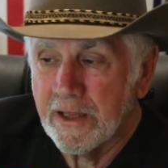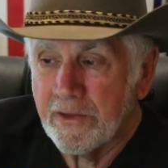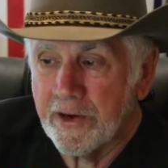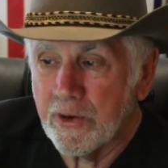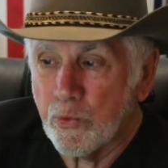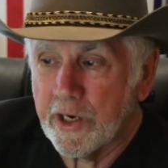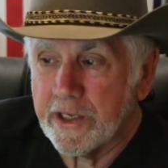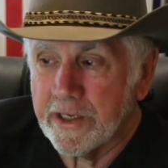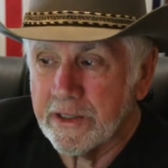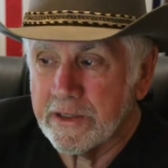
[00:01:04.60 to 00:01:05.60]
They are
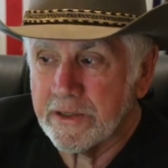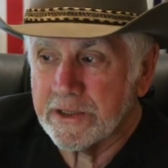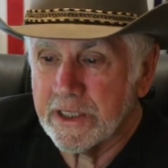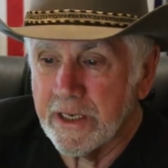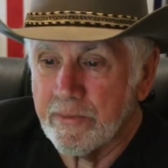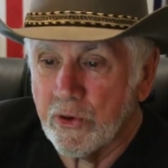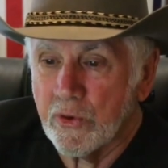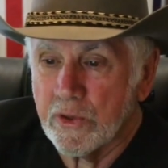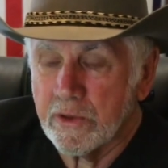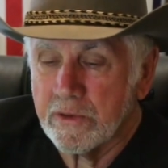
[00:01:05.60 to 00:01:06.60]
working to the same
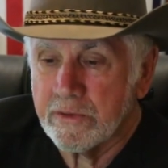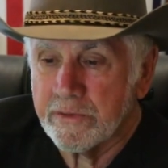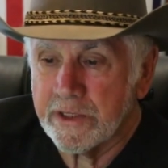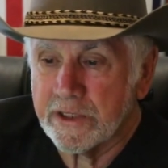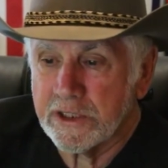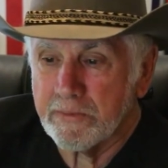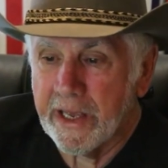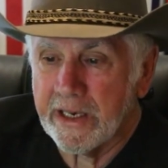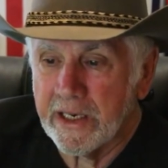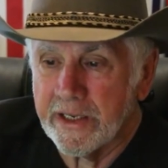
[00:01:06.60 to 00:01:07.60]
goal, the
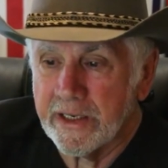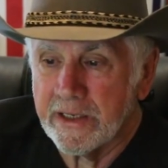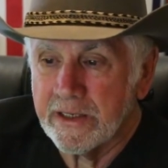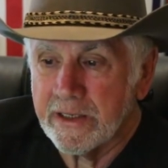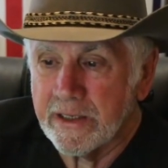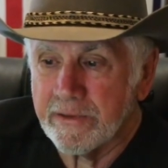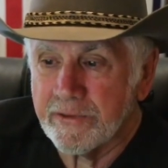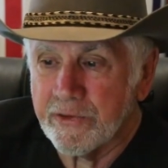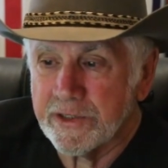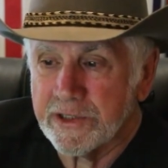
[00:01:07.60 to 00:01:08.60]
dismantling
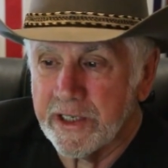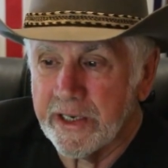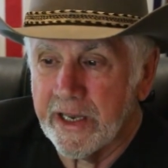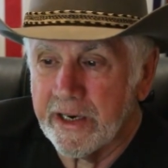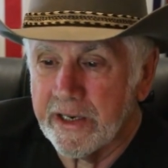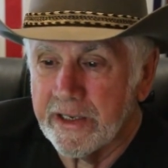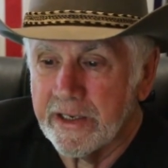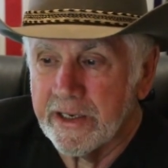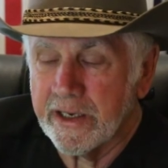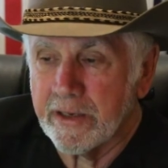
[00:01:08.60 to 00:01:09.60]
of Christianity
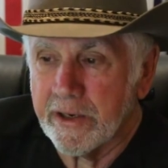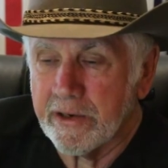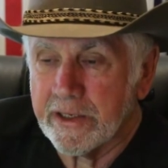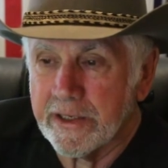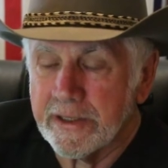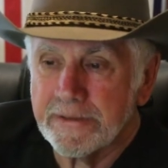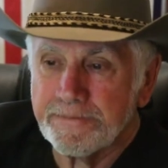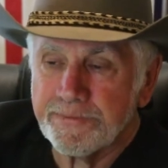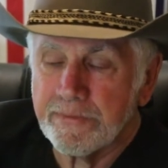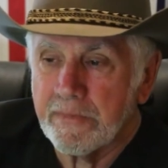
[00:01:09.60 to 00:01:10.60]
in America.
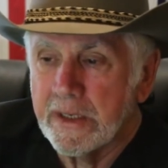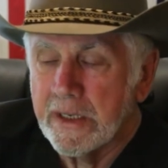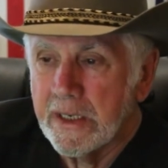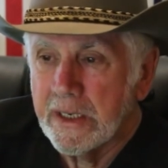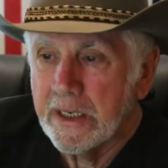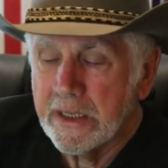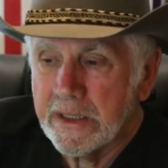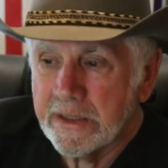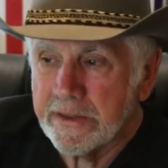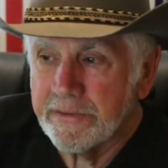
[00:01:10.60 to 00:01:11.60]

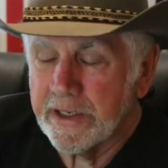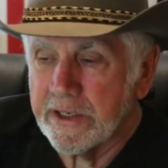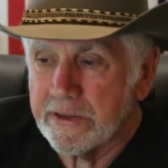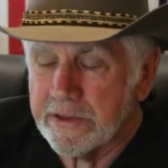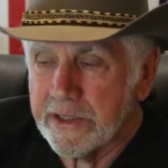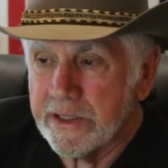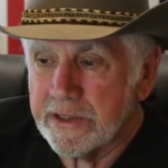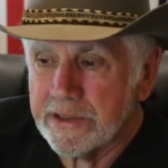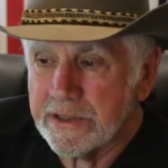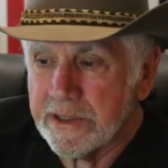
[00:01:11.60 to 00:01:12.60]
The video
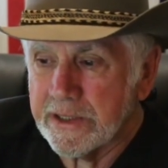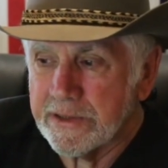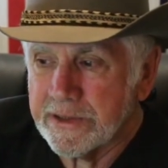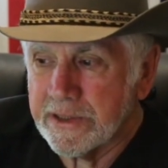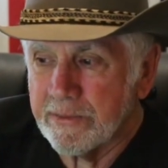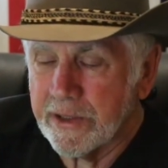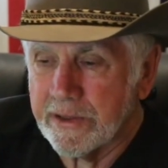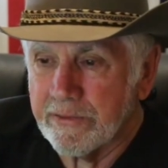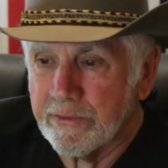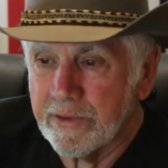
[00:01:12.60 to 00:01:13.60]
is
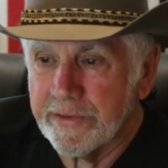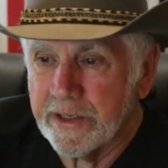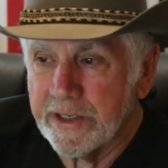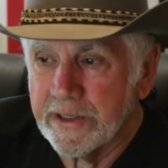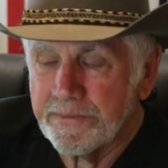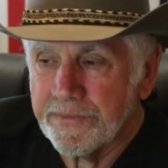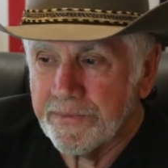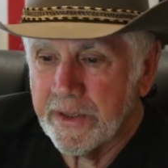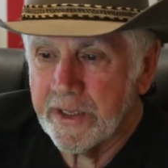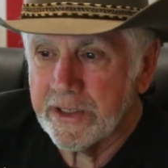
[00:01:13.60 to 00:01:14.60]
somewhat revealing.
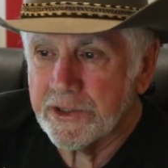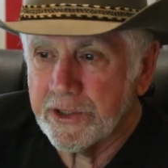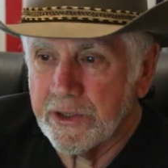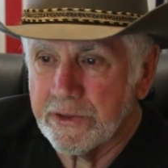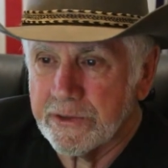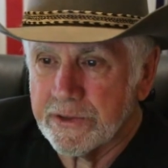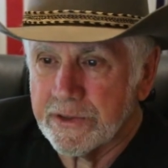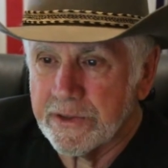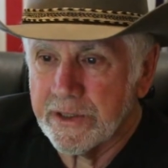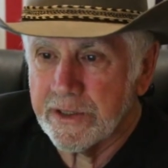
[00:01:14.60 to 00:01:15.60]
It
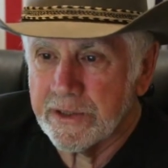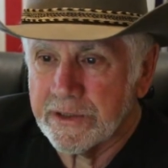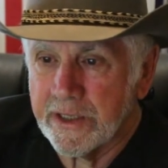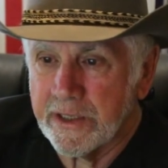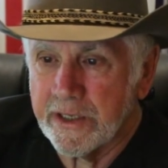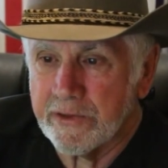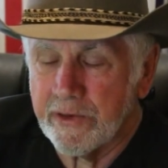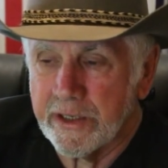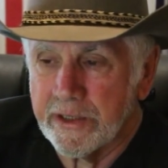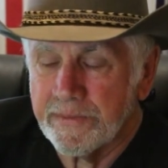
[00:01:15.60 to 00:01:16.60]
shows the
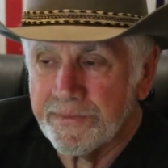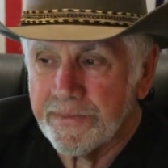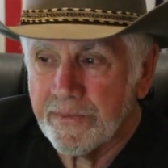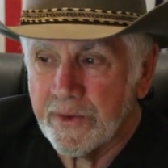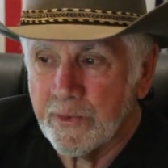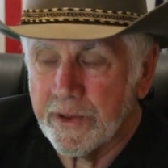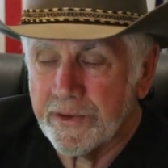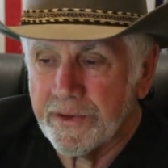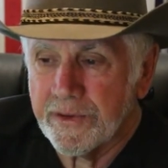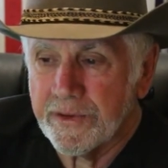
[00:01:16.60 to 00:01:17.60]
Sanhedrin
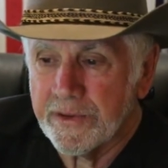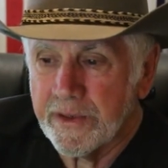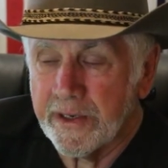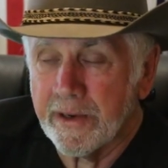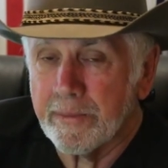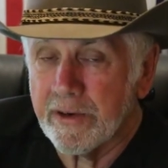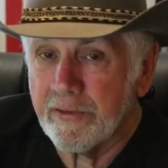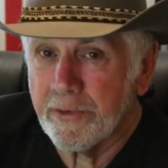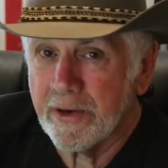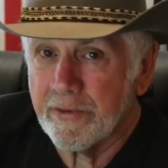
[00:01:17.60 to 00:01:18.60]
with a number
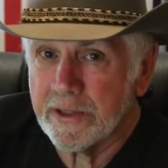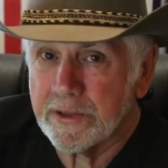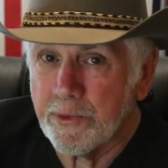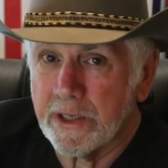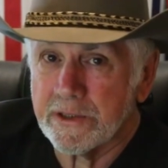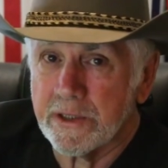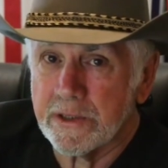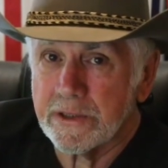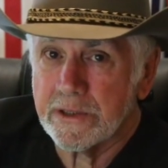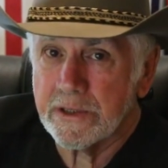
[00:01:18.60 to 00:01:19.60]
of previous
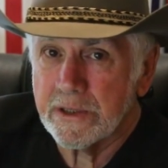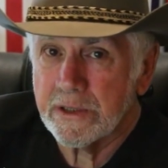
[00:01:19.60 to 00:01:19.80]
presidents